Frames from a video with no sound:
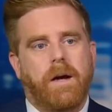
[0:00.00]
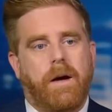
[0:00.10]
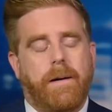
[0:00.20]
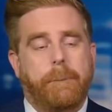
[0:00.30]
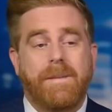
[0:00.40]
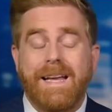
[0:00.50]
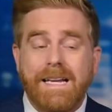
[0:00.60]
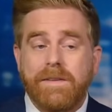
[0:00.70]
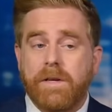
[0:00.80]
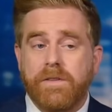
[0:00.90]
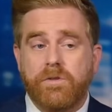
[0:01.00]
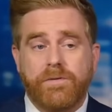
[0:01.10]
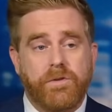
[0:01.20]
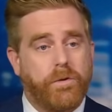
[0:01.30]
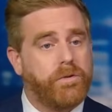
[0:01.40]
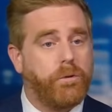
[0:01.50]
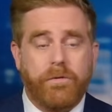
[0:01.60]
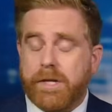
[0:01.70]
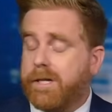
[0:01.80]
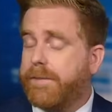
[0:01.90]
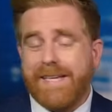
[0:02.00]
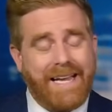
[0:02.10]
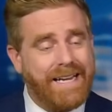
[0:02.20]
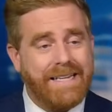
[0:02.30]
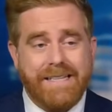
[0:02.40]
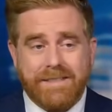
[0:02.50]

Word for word: Um, and even if it drifts towards the north, it could be Haiti.